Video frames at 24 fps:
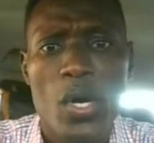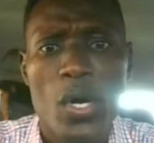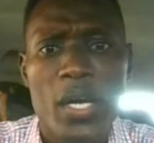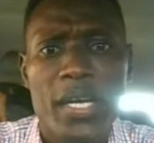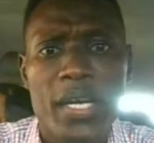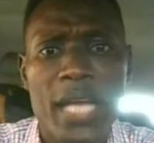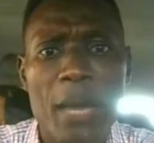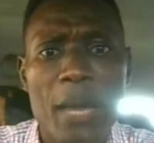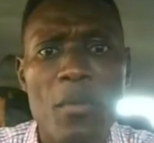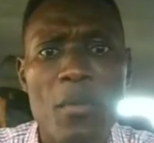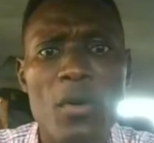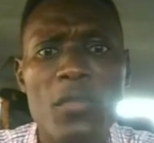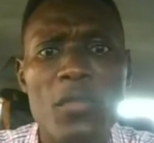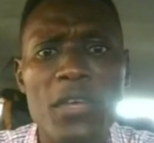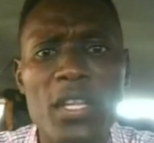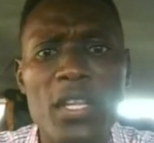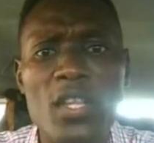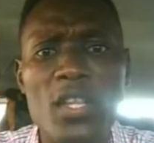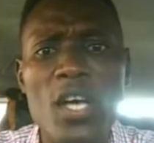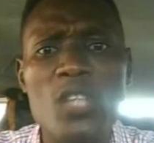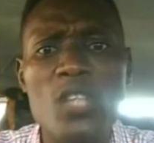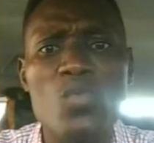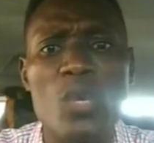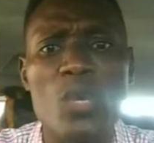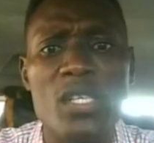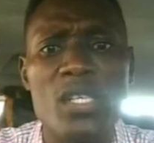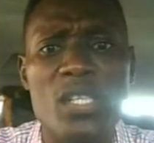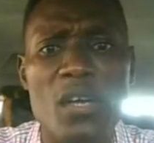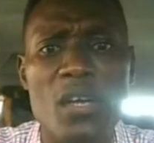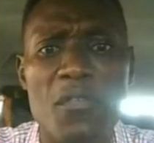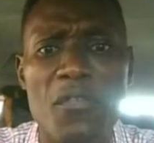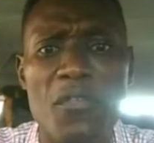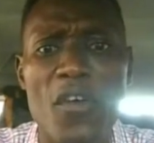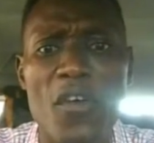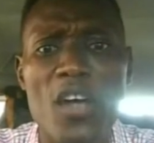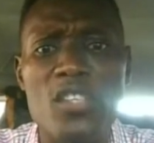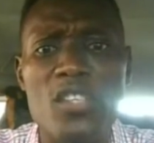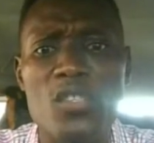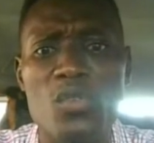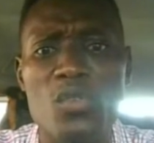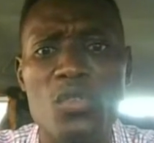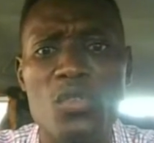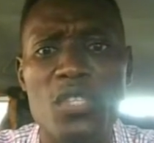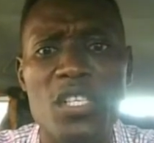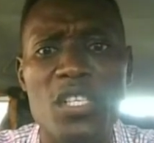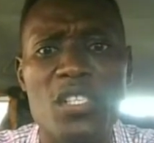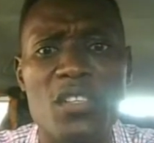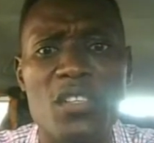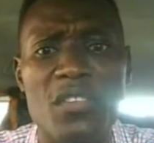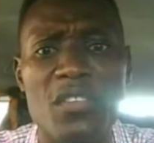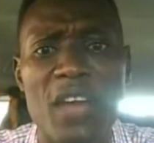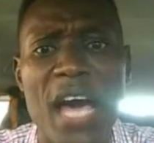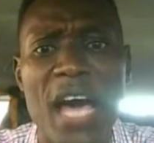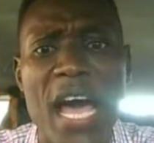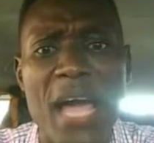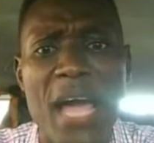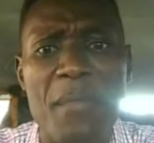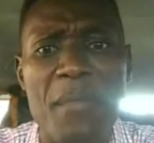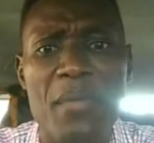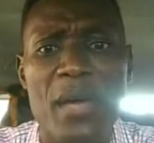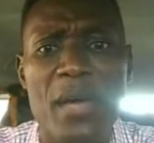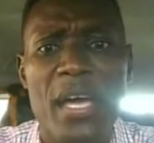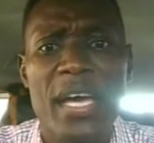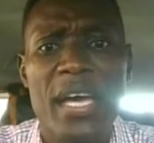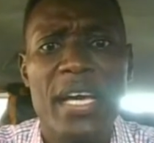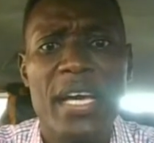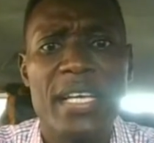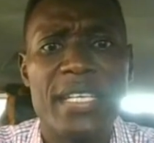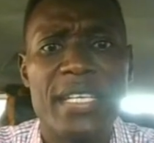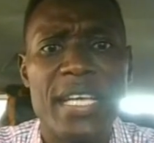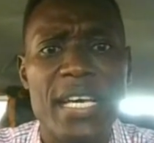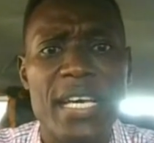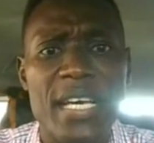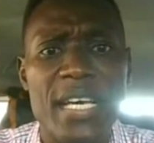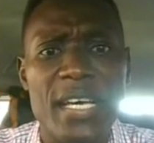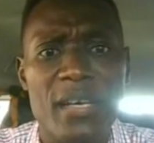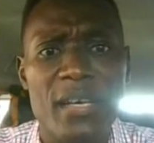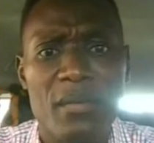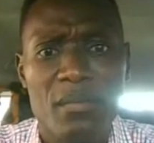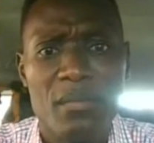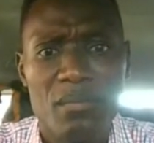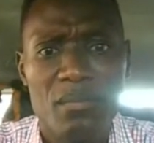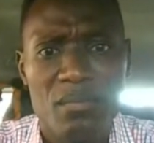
Democritus was the first to describe the